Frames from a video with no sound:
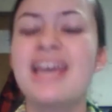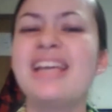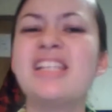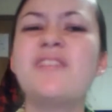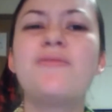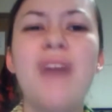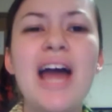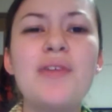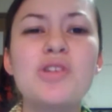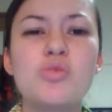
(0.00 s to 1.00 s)
is a
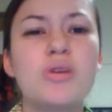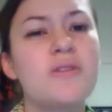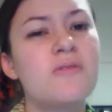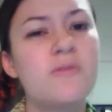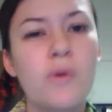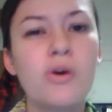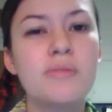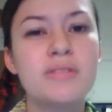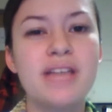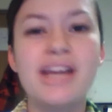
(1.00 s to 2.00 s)
virus-ridden forum
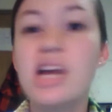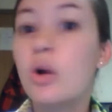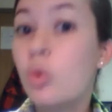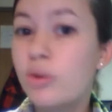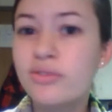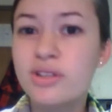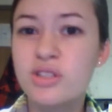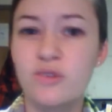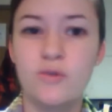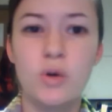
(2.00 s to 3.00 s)
site equivalent
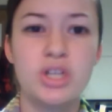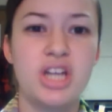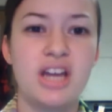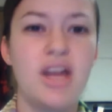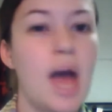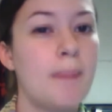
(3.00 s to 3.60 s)
to 4chan,